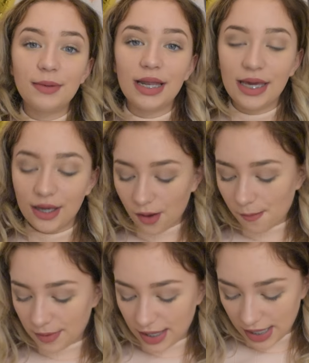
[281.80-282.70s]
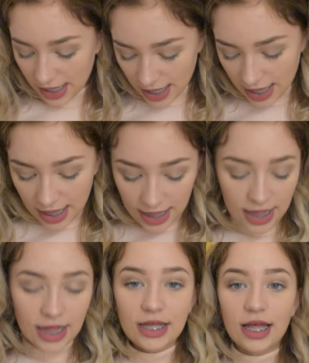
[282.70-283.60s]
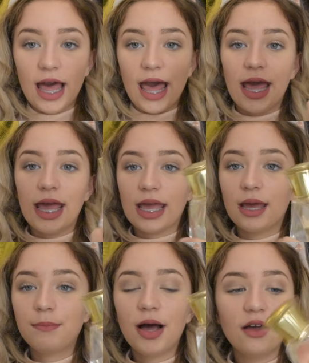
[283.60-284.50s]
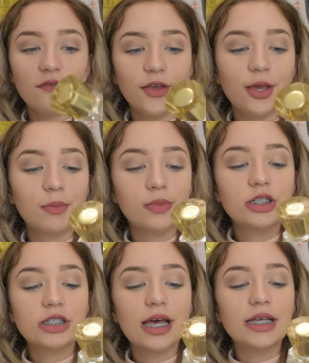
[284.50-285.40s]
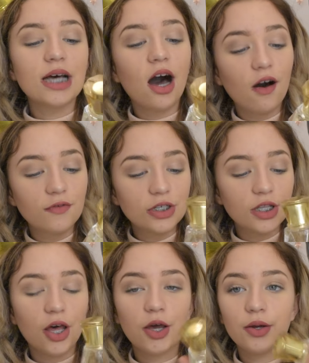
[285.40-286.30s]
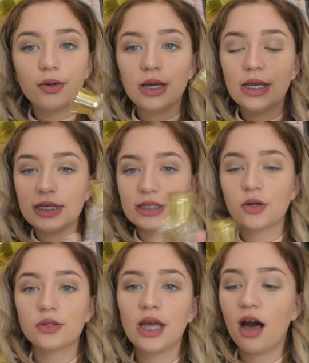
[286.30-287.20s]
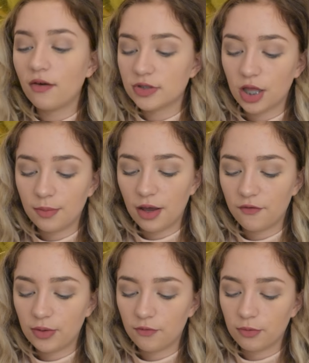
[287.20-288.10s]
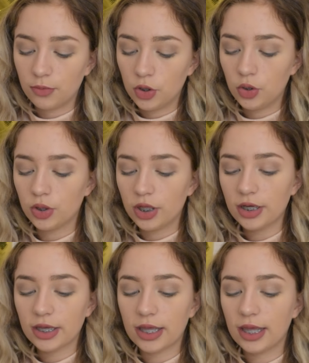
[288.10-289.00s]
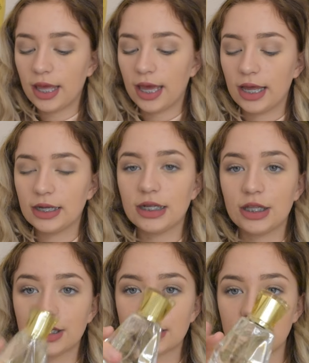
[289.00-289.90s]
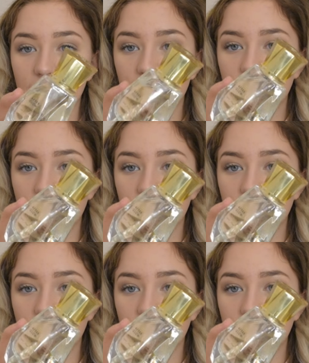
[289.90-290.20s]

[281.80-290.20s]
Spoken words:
Emily got me a perfume which says Afterglow. It's called the Afterglow perfume from New Look, and it looks like